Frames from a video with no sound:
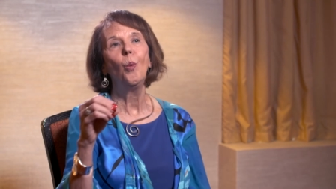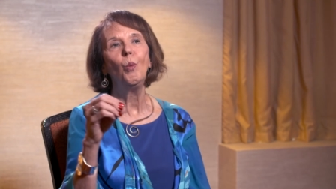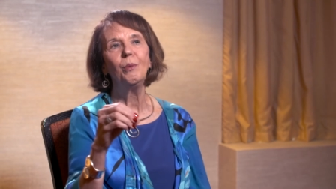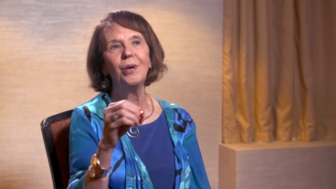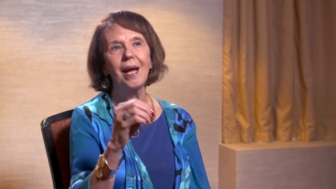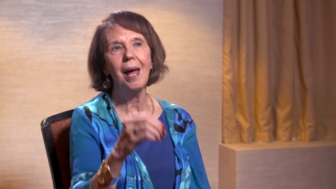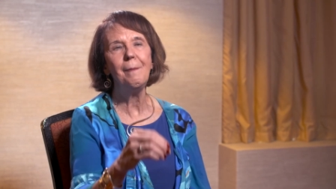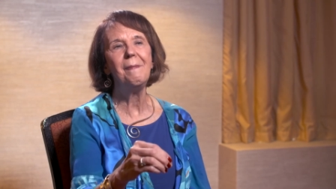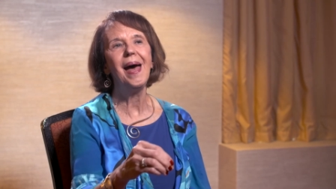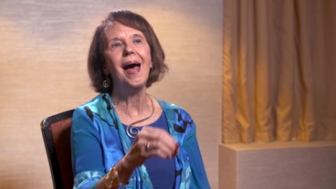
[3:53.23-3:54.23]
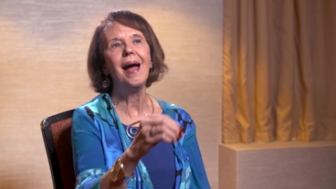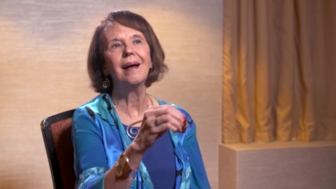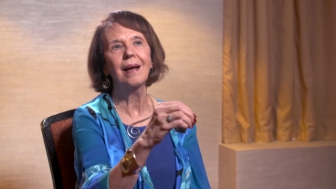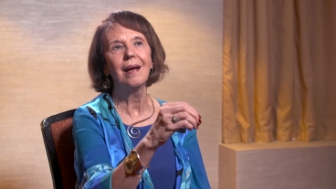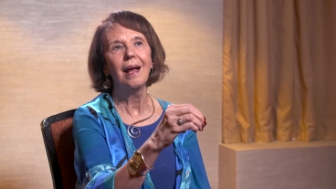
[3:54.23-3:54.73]
We would come
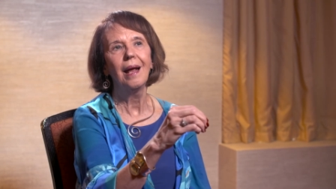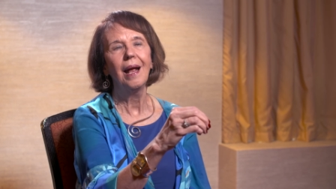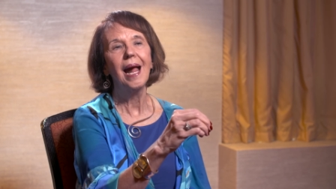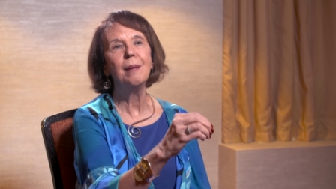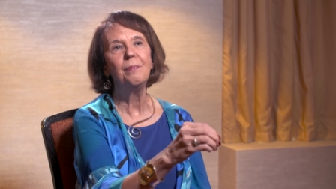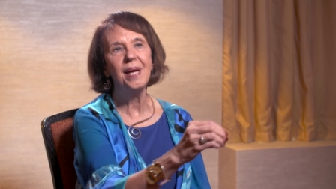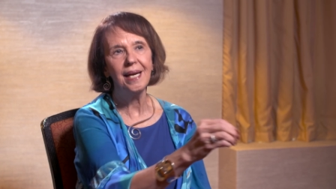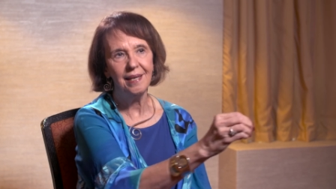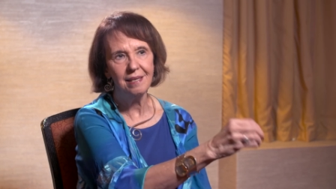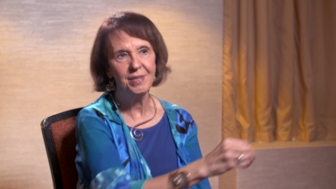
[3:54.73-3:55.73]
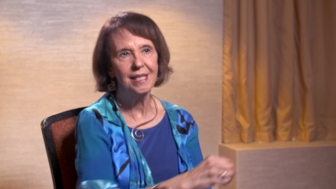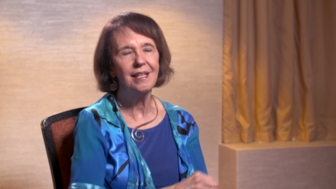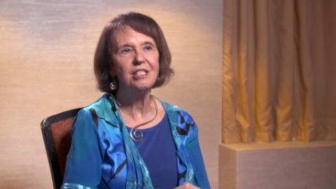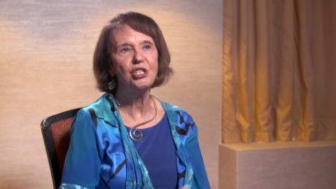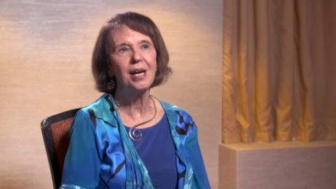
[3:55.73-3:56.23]
back and beg him to
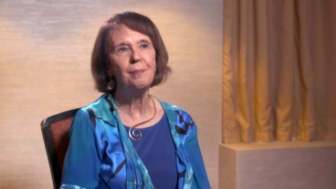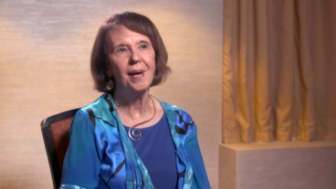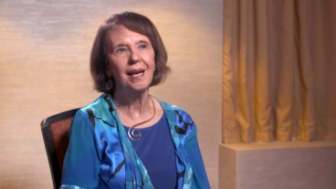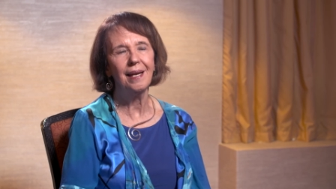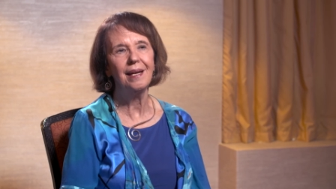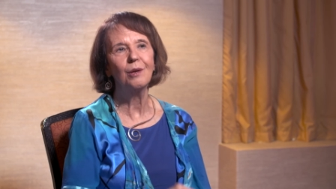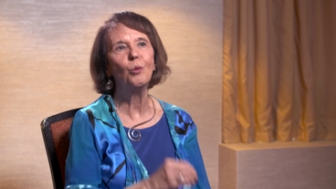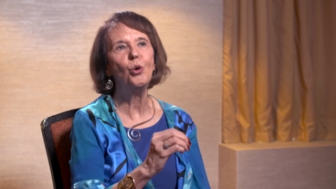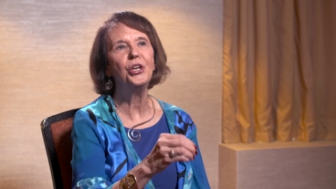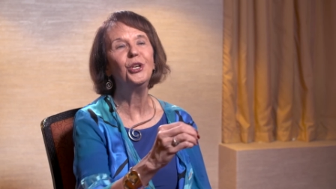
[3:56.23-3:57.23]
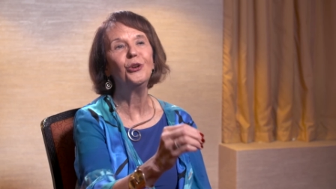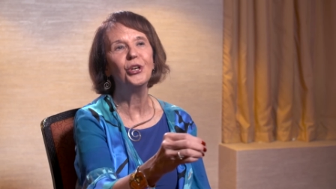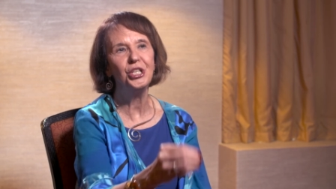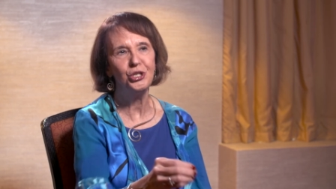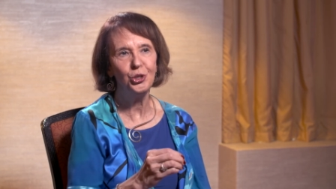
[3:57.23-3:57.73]
let Jay back in. What are you
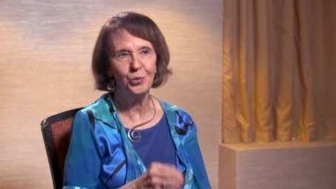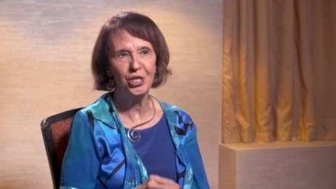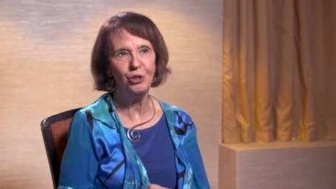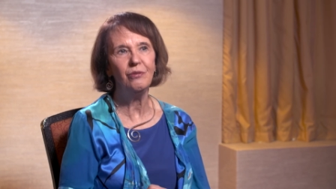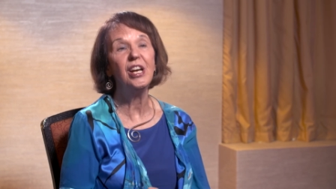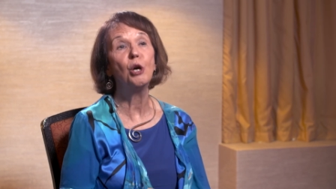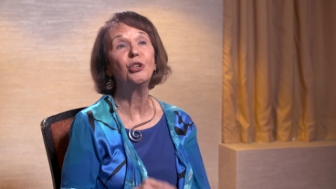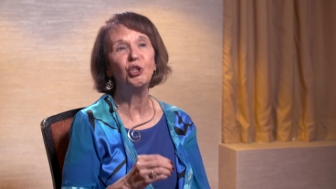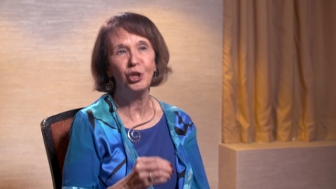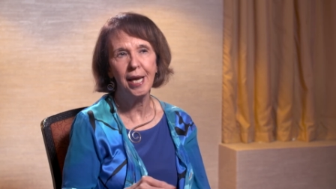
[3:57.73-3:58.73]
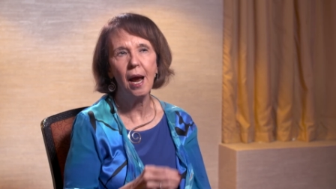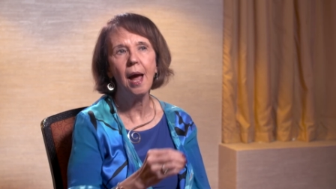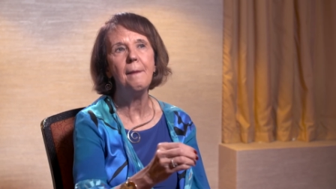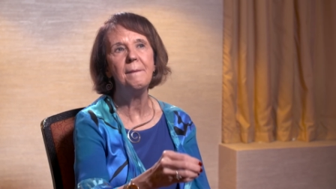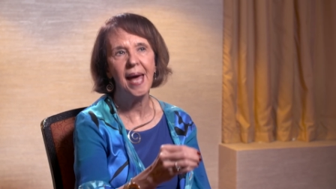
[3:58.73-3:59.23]
going to do when you fail? You're going to
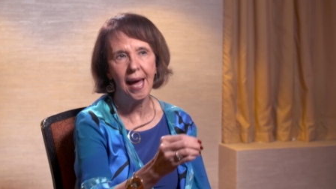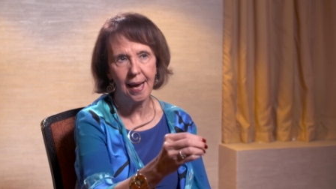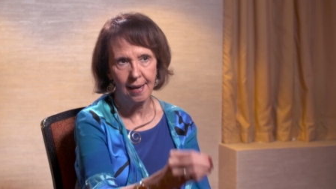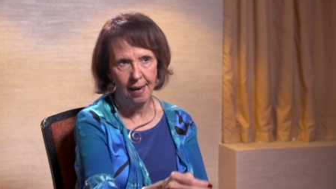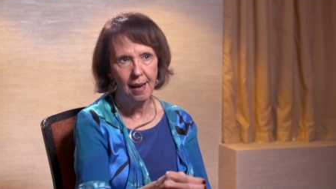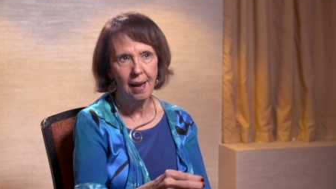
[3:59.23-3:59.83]
come back